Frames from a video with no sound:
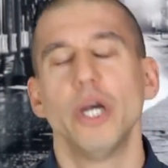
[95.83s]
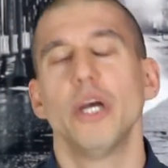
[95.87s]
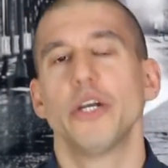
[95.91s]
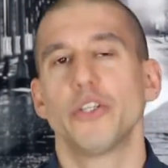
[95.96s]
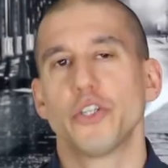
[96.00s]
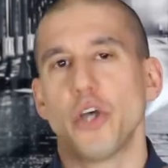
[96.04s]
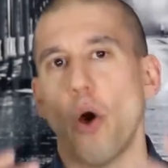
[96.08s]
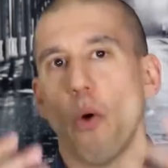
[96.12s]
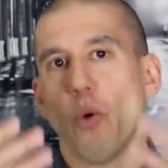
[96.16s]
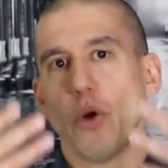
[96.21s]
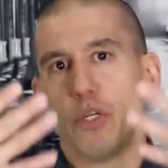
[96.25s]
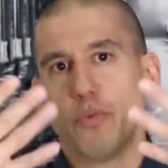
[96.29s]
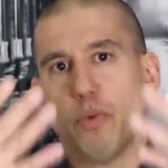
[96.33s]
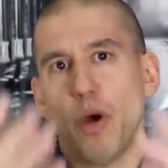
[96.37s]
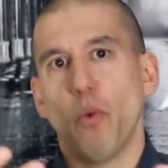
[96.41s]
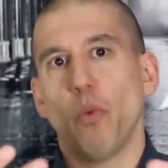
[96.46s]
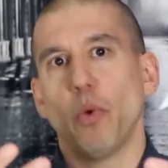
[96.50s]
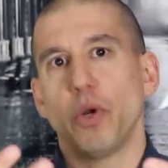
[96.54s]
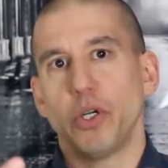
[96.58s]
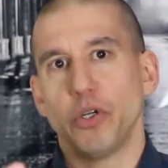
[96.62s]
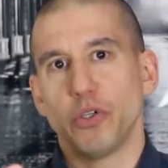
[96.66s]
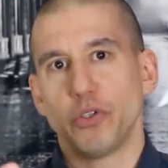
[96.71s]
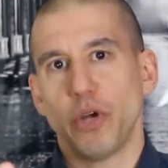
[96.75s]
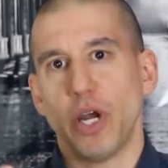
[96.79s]
It's always about
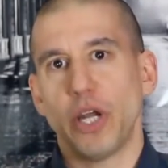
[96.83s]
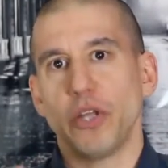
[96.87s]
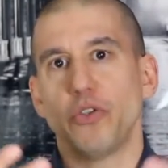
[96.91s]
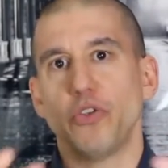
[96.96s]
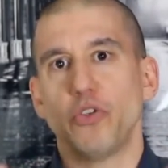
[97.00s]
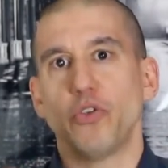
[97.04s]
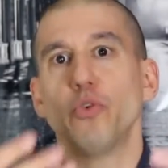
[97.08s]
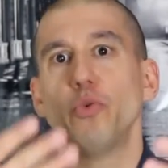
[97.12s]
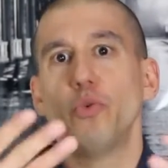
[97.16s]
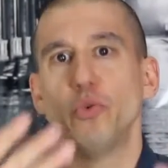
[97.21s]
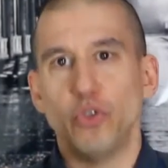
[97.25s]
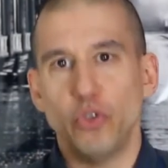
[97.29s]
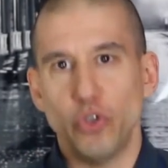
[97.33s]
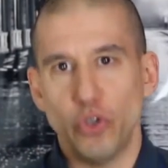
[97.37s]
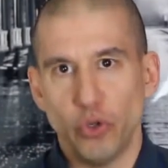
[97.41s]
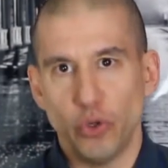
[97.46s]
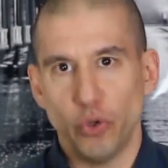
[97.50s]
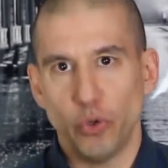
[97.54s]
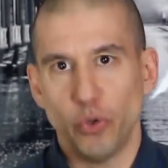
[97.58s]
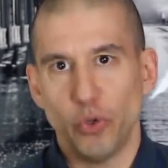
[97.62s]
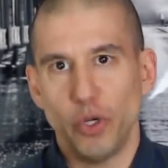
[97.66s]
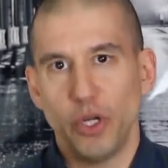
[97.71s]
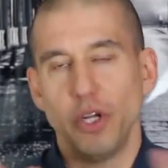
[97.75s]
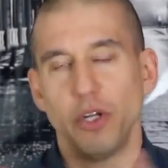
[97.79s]
what you're trying to
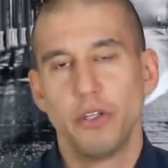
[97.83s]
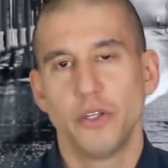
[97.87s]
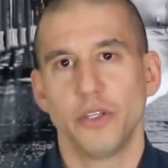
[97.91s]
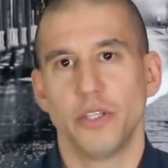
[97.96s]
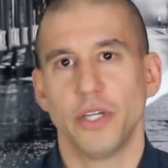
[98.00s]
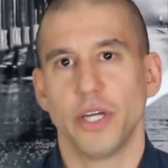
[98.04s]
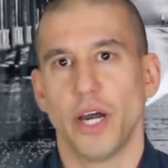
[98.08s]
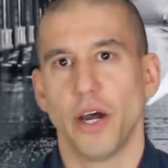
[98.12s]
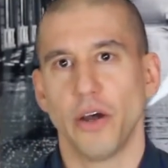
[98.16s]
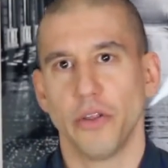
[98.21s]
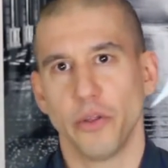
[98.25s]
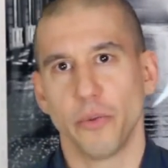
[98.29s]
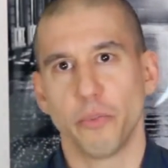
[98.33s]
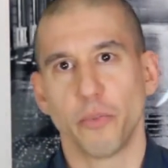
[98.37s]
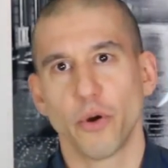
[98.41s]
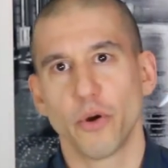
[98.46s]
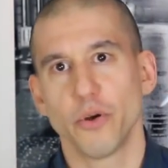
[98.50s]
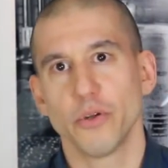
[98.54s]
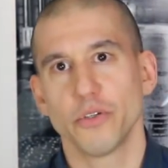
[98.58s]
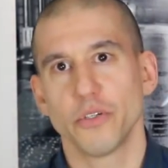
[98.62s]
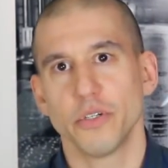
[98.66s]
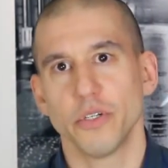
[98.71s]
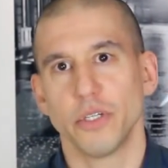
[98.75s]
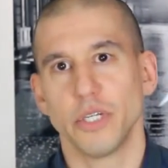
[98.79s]
do to the other
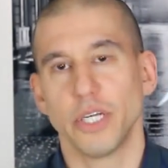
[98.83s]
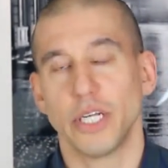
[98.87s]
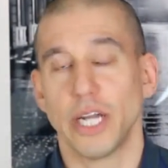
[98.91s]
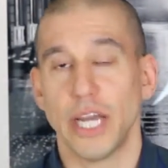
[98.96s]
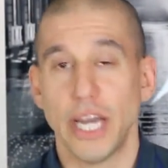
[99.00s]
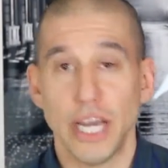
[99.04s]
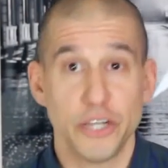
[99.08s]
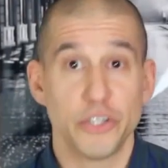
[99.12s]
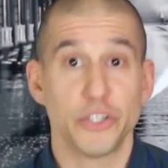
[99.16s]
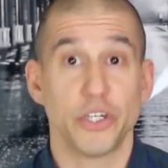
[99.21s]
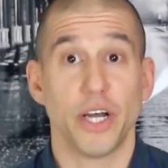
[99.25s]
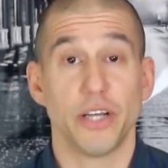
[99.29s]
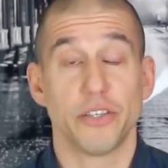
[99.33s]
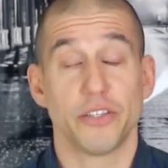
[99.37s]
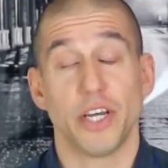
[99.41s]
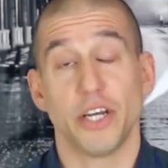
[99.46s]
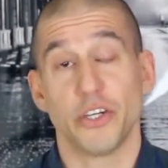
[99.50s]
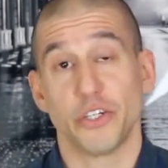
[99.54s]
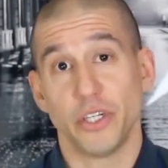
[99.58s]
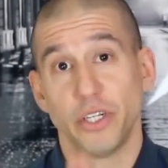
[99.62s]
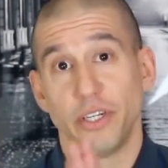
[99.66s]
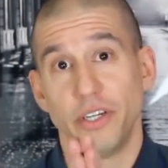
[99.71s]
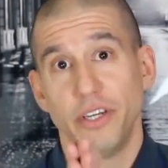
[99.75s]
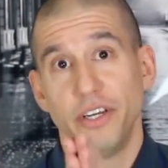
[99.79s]
person. In a headshot
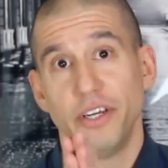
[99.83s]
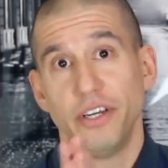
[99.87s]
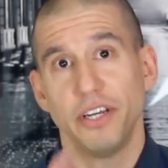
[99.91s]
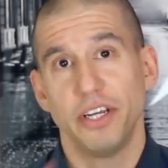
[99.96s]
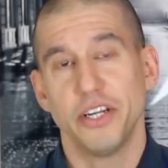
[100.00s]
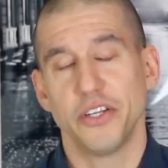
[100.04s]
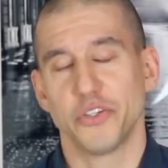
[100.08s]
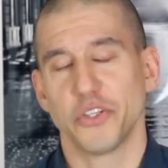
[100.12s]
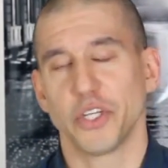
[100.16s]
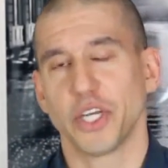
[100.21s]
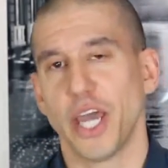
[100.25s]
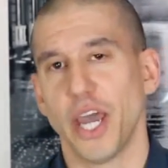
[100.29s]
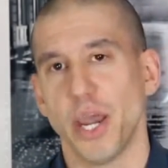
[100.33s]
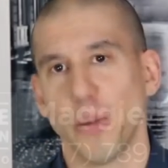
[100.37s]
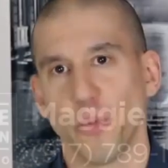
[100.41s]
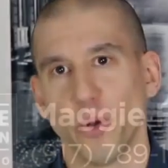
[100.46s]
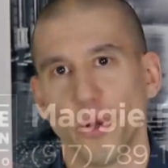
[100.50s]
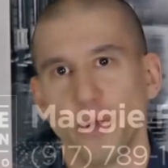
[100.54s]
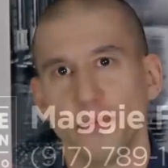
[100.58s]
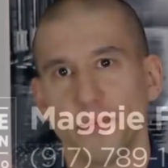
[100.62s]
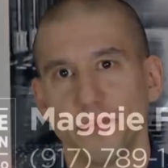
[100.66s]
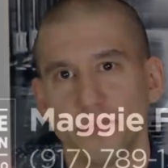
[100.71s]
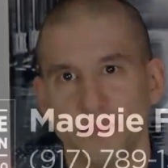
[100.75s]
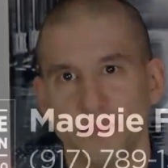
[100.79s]
session, it's the camera.